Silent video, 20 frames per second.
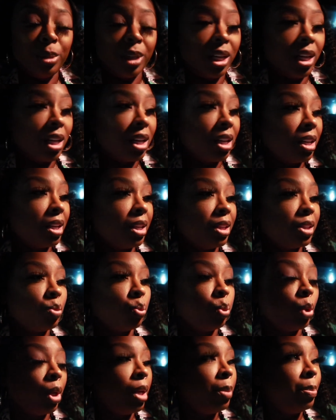because
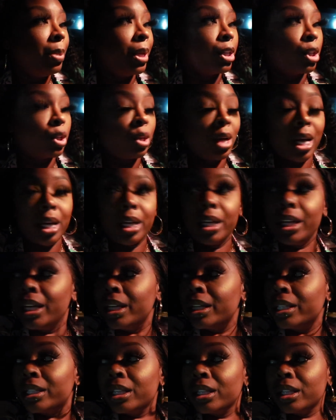we've been trying to
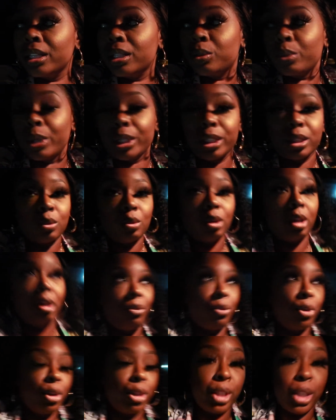get into this restaurant
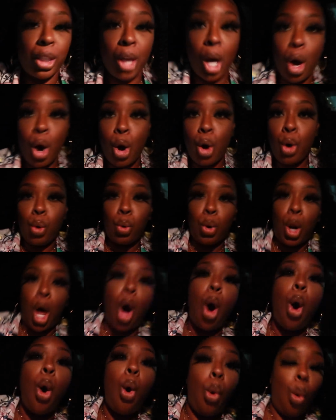for so
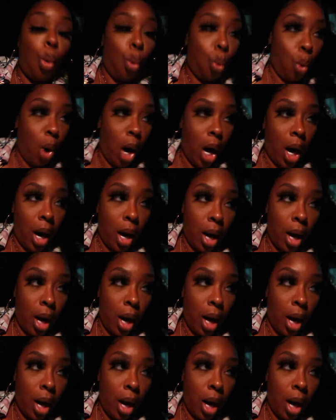long.